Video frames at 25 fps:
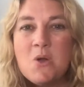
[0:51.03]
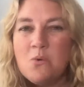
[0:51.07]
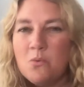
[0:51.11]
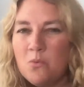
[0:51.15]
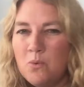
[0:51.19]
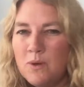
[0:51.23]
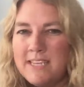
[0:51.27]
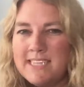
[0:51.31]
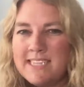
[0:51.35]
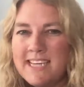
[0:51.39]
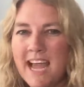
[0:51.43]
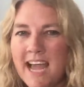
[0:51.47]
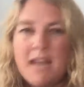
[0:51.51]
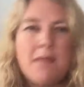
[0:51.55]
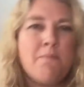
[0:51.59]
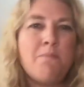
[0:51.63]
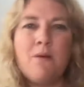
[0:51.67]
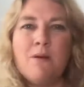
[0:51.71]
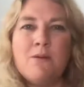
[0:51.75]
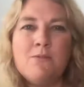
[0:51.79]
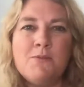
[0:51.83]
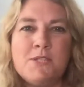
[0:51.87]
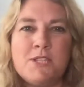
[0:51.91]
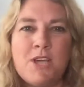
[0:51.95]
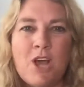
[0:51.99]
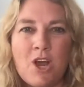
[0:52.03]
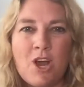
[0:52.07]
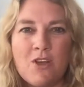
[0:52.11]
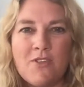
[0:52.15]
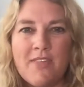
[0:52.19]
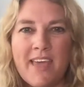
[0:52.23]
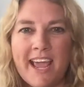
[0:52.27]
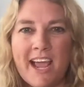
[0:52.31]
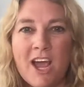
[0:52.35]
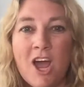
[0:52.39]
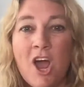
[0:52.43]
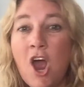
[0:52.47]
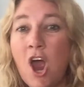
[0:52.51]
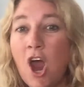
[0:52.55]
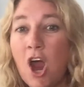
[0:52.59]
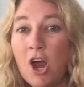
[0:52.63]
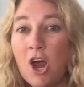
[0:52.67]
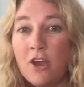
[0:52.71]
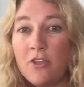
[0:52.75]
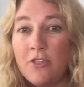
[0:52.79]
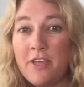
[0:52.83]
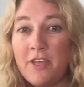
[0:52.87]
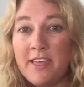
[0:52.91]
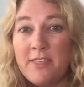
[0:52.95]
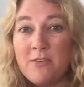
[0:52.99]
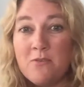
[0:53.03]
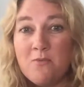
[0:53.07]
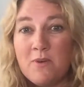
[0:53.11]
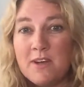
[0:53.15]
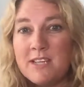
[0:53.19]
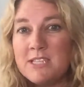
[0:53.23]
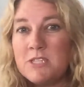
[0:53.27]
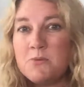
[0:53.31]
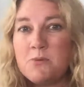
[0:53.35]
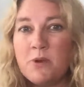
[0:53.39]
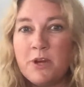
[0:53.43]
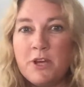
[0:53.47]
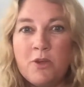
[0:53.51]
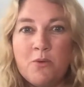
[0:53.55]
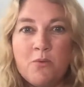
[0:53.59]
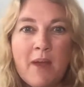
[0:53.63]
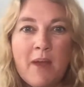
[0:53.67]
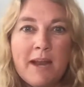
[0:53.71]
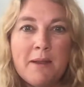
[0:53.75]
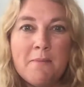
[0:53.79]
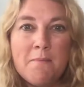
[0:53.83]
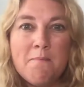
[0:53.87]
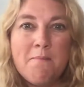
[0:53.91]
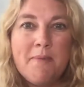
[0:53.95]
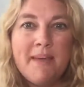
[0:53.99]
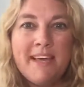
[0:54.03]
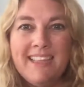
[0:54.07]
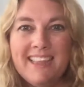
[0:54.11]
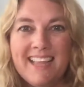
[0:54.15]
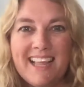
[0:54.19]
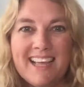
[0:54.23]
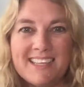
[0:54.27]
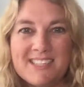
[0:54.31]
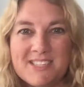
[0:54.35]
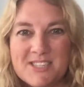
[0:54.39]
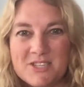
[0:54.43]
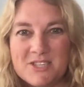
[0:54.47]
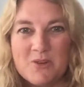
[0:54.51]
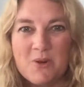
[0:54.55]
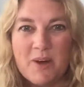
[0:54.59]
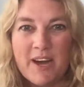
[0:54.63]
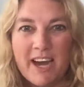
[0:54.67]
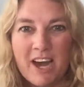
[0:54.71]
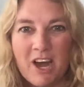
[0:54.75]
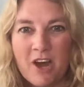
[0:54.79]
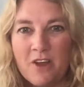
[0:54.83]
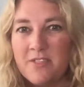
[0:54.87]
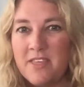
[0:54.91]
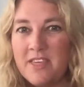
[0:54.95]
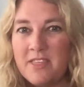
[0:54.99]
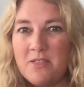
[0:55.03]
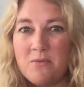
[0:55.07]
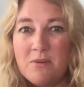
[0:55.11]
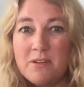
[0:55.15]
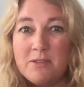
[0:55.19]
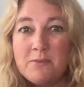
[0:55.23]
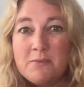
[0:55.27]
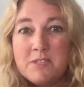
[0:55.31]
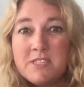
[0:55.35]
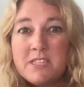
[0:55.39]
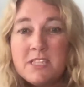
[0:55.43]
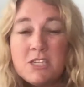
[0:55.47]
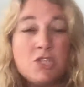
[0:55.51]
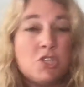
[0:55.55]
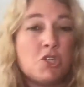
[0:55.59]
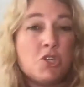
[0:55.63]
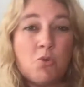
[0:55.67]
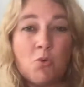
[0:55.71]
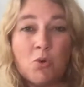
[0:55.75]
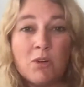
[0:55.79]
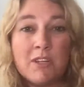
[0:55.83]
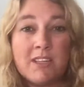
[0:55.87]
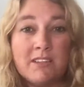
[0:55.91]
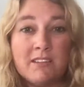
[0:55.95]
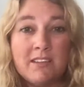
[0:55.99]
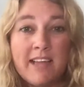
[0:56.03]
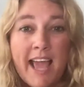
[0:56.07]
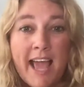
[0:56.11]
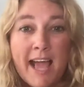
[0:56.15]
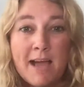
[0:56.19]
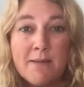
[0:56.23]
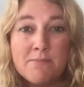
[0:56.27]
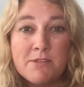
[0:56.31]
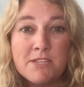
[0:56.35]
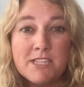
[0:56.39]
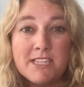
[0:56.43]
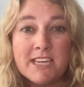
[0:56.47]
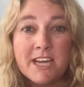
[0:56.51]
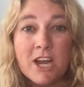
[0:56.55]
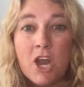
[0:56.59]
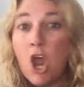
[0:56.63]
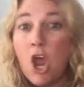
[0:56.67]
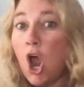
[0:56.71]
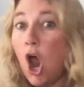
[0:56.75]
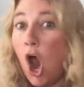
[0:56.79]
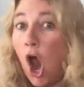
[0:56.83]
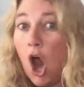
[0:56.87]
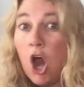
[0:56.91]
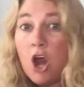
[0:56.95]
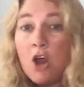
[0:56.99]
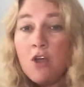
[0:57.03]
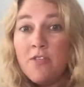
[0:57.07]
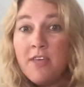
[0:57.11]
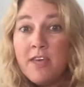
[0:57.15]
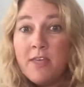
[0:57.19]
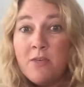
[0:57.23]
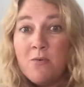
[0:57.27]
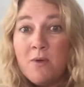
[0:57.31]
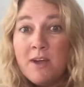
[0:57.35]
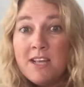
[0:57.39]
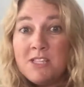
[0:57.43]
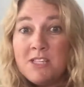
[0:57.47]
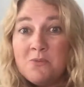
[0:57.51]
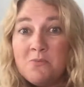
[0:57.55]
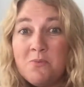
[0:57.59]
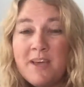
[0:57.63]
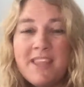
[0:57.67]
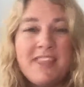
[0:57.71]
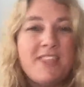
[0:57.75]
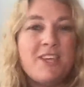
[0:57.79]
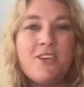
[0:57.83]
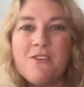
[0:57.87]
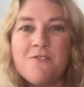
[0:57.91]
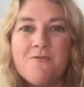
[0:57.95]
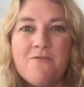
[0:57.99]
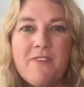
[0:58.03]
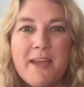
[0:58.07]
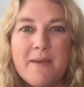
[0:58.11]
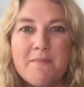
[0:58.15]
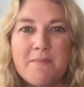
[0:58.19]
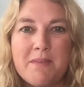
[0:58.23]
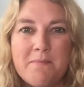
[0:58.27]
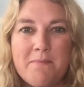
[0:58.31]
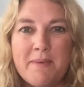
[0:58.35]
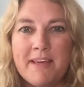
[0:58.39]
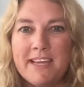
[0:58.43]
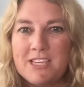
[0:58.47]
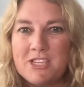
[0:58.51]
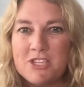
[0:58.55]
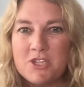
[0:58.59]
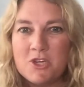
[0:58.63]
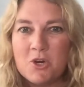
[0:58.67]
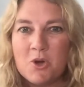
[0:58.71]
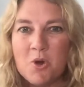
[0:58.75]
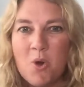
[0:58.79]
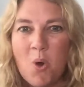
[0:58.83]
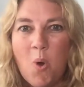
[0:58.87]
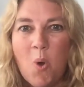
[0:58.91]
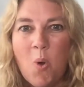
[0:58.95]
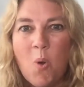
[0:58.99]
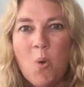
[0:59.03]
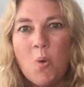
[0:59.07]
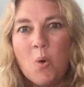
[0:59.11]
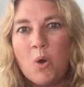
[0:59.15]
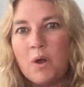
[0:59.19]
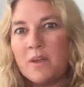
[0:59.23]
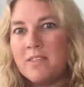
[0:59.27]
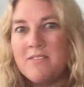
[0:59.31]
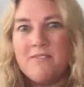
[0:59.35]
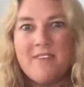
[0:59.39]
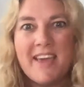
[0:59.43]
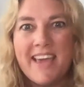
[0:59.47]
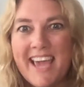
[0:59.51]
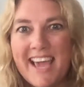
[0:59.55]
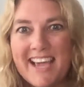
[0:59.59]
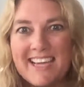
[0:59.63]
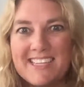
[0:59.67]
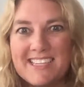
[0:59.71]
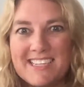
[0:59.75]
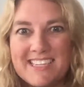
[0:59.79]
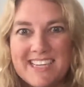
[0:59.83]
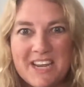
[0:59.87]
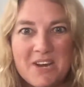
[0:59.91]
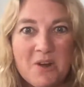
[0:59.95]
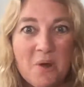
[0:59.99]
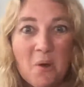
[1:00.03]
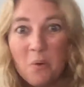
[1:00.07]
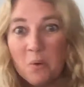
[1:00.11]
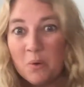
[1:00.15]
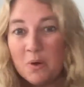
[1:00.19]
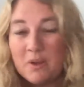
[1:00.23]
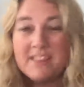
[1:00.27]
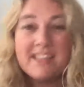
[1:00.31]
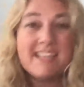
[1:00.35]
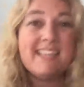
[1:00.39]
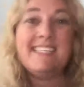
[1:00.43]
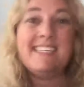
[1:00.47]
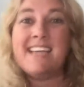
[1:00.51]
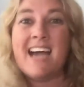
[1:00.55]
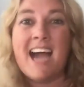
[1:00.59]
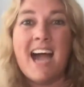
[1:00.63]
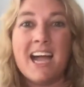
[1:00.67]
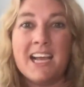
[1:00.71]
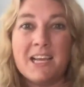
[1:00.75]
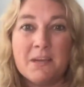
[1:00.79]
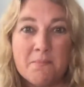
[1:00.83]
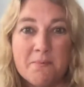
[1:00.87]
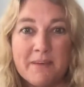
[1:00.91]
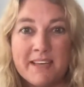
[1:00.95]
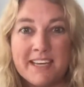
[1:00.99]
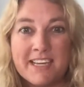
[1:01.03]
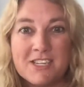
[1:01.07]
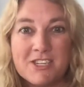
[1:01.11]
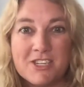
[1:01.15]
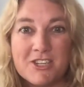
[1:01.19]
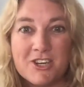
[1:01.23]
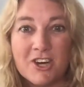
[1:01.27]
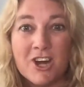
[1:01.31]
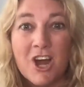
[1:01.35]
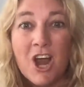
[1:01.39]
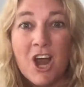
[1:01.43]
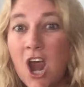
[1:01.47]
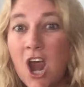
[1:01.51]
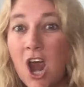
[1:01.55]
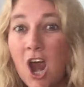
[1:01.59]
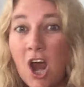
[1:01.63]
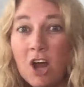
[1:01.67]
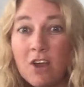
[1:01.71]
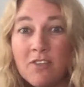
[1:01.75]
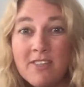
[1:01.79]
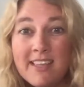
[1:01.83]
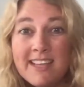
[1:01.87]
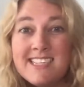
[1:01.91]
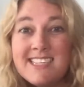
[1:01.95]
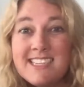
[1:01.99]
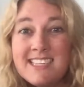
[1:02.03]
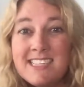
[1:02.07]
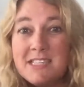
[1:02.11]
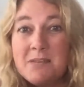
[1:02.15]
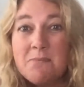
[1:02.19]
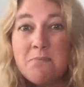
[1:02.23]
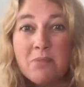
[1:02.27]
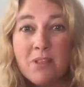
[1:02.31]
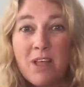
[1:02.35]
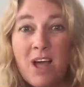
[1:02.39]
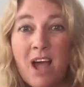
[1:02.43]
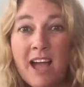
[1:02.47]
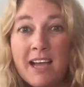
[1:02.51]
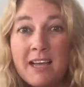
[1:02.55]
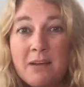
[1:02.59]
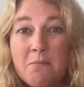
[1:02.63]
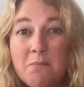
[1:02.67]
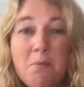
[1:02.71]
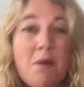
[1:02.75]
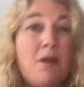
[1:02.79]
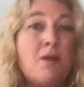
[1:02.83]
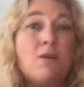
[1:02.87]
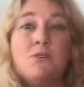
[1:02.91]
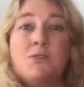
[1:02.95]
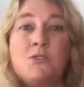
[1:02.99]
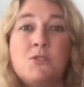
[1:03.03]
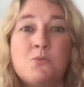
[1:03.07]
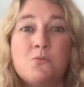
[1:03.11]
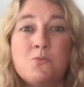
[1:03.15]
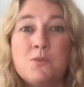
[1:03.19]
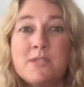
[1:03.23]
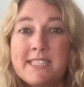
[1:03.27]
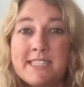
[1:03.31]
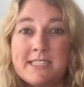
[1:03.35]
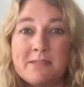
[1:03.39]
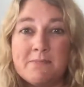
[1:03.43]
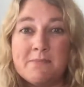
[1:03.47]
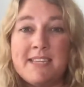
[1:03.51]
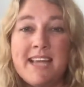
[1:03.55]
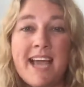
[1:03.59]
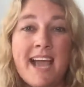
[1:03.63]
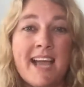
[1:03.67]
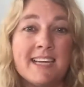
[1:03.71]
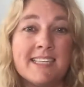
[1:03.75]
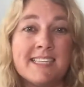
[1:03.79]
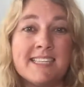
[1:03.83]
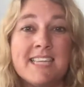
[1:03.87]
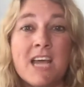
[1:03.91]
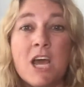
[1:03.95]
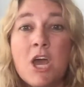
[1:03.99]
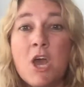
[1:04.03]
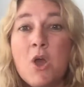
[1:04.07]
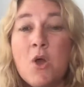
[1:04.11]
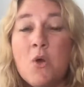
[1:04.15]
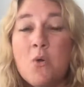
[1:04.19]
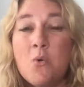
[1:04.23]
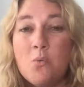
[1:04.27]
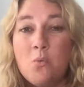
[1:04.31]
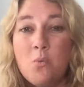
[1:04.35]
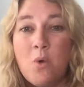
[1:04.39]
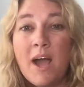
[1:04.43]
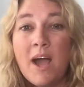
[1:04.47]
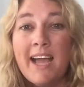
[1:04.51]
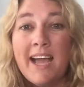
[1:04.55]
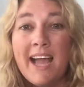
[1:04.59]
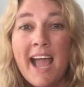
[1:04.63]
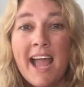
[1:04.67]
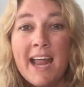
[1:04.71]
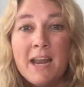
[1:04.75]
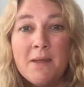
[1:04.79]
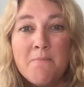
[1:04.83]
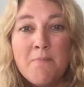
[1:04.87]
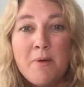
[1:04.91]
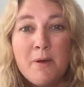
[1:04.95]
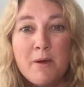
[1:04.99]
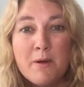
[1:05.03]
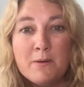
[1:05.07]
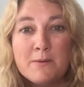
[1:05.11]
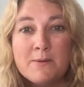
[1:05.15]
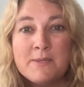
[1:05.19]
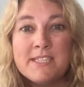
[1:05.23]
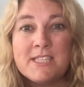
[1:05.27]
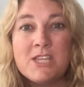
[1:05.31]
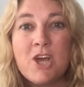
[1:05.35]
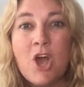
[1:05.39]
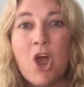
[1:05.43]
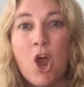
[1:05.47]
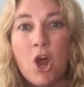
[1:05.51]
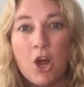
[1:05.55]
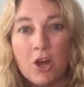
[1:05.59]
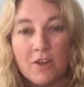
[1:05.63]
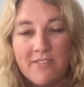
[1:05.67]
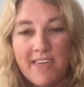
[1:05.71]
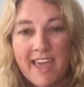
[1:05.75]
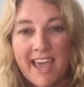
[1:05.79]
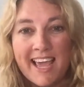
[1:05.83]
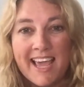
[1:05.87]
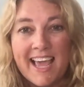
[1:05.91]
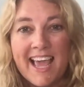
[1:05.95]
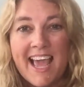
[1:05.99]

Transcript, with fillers: Which kind of posts are they? Are they the ones where you write a big long story? Are they the ones with the short little caption? Are they the ones with your family picture or the vacation or the dog picture? Are they just the blog posts with some text? What kind of posts are they?